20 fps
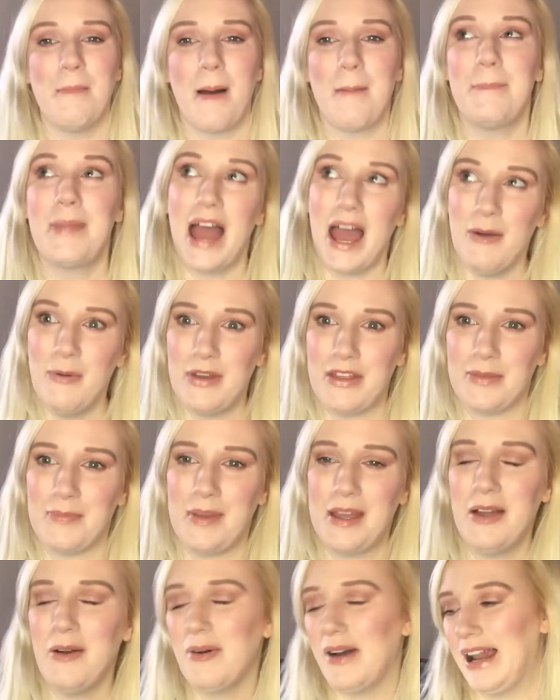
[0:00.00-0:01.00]
bear with
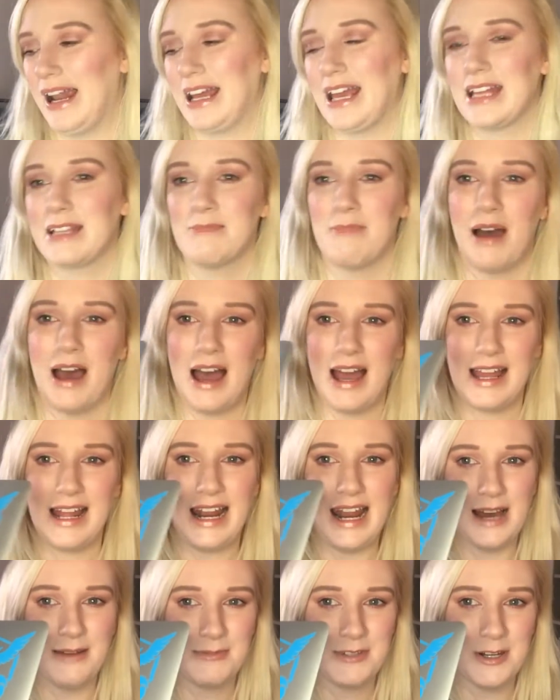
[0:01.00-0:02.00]
me while I get my
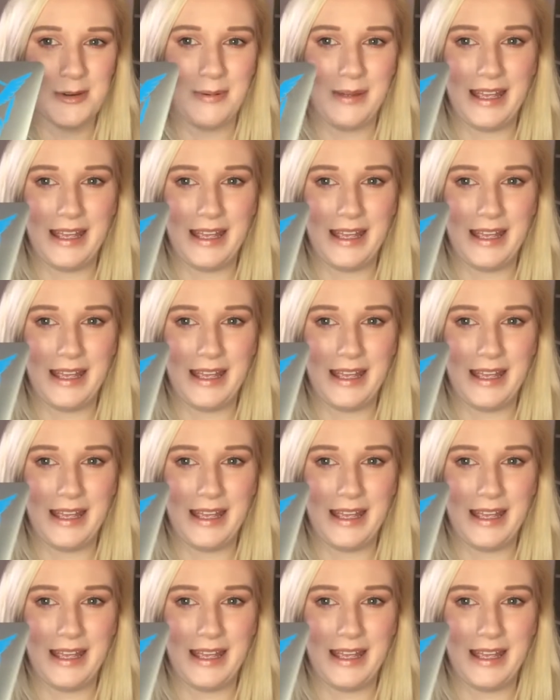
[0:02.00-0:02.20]
laptop